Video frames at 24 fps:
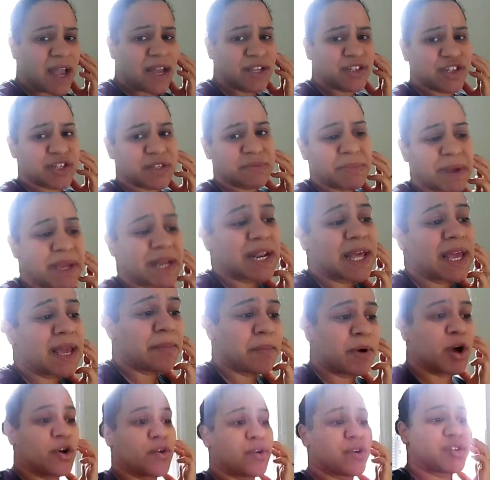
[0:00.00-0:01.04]
I just made
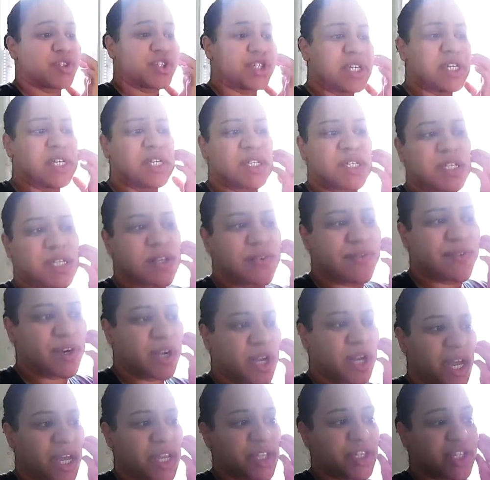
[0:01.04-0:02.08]
him a grilled cheese
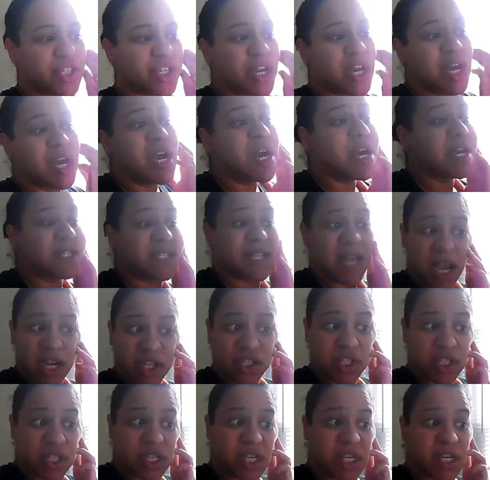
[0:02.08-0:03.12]
for lunch. He's
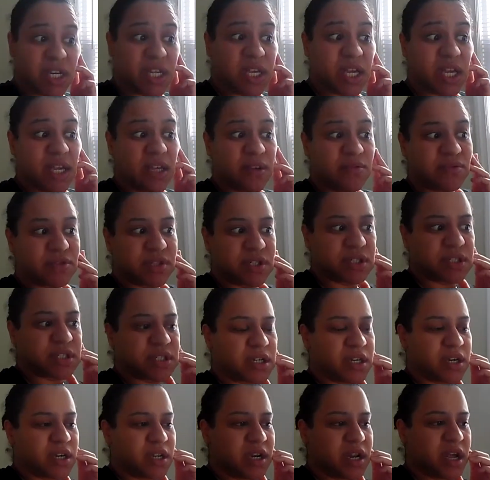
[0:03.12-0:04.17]
actually eating it, which is
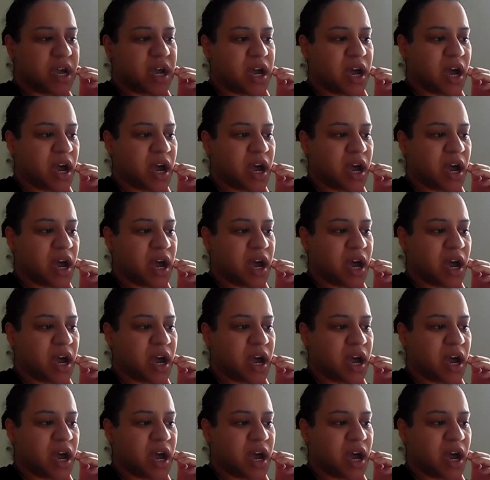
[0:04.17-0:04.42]
good.